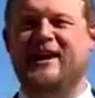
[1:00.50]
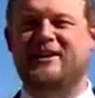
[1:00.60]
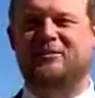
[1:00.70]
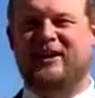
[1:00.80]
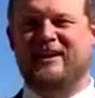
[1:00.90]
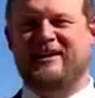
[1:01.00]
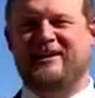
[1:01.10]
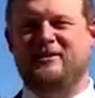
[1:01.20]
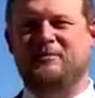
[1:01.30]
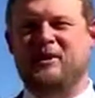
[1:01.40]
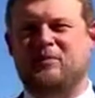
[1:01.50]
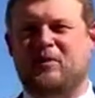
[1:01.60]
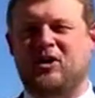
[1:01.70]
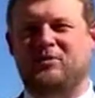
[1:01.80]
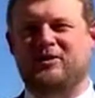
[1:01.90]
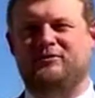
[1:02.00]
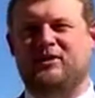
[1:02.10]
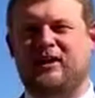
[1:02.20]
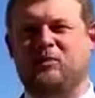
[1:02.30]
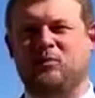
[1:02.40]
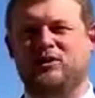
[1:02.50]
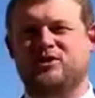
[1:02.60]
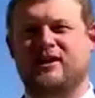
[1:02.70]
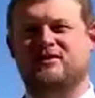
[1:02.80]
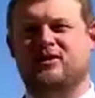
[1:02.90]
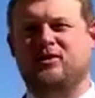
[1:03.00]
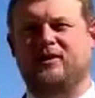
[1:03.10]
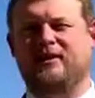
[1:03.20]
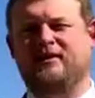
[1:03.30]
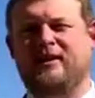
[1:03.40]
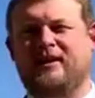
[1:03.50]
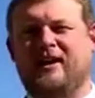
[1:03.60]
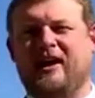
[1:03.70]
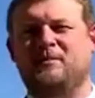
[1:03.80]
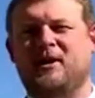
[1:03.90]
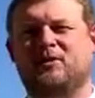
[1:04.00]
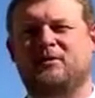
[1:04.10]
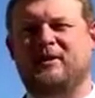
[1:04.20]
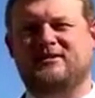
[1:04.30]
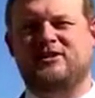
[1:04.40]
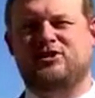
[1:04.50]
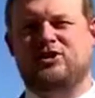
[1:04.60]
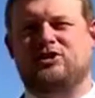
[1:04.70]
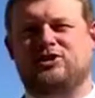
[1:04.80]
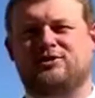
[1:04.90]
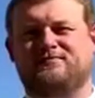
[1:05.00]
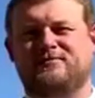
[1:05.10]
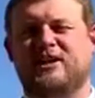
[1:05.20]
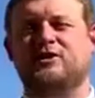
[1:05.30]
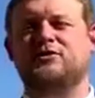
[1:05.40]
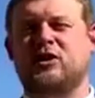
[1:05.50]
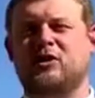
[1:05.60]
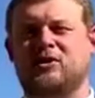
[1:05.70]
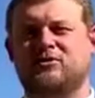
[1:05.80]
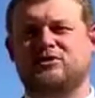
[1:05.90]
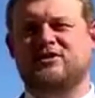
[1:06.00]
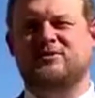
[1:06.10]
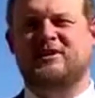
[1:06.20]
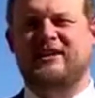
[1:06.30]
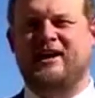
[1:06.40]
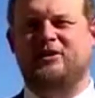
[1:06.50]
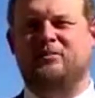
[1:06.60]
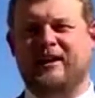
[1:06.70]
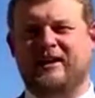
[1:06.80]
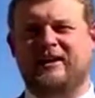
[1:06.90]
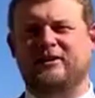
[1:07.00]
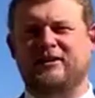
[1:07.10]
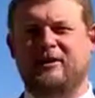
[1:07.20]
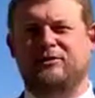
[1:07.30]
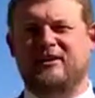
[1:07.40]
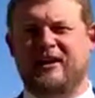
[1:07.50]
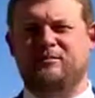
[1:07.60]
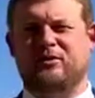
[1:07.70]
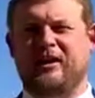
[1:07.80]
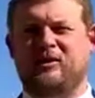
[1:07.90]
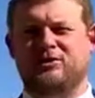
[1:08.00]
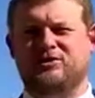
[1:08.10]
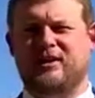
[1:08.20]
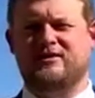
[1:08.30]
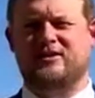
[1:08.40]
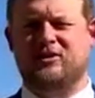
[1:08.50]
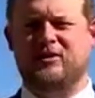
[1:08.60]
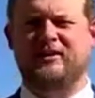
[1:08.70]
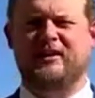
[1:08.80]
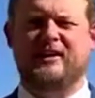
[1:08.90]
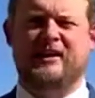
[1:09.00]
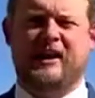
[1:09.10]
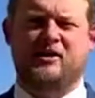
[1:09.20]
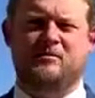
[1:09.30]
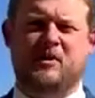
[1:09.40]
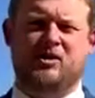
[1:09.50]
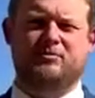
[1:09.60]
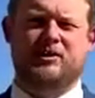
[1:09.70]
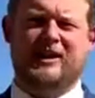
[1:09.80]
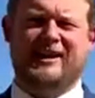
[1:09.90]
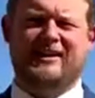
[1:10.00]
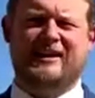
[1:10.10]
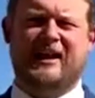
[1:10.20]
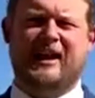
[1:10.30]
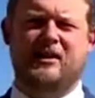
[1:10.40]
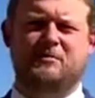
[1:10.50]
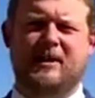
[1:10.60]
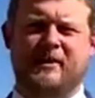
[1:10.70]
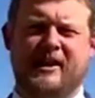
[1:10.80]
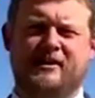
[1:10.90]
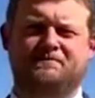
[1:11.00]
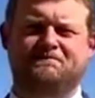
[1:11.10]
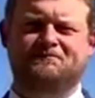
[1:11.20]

Daniel Blaikie, the Member of Parliament for Elmwood Transcona and a member of Messy Church. Salut tout le monde, je suis Daniel Blaikie, le député pour Elmwood Transcona et un membre de la Cathédrale i